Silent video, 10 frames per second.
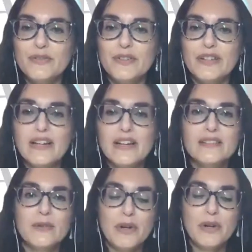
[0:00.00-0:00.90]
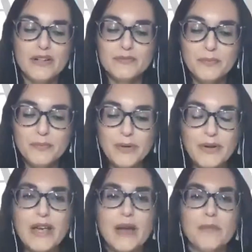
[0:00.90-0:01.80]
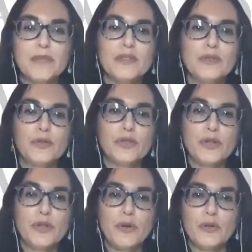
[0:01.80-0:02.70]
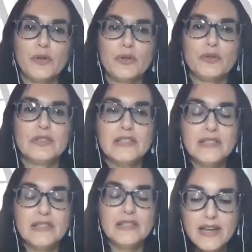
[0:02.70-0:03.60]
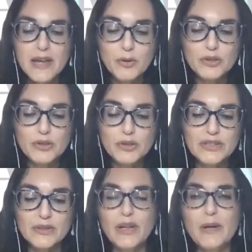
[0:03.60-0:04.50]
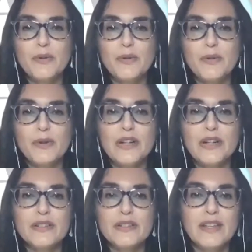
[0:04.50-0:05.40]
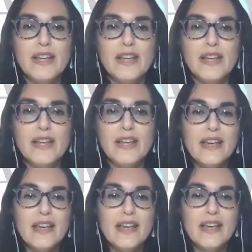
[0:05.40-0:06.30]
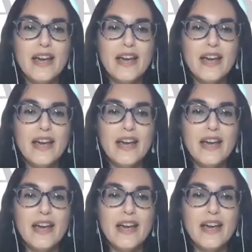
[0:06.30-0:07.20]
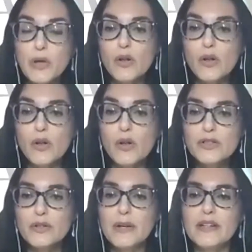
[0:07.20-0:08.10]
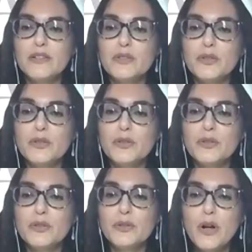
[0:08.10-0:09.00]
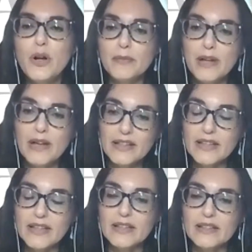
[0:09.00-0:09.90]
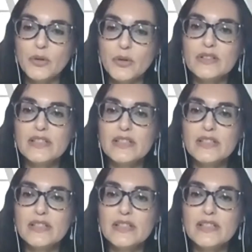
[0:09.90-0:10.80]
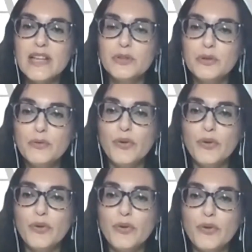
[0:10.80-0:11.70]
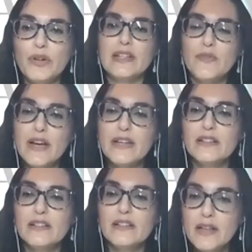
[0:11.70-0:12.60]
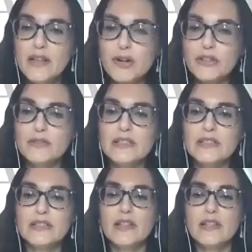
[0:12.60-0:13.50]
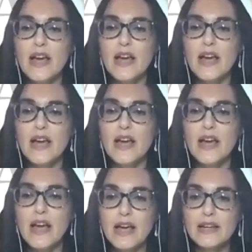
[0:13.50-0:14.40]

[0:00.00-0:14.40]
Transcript: islands. We are very happy to show you this important collaboration. And we are also inviting you to come again, join us this afternoon for the final part of this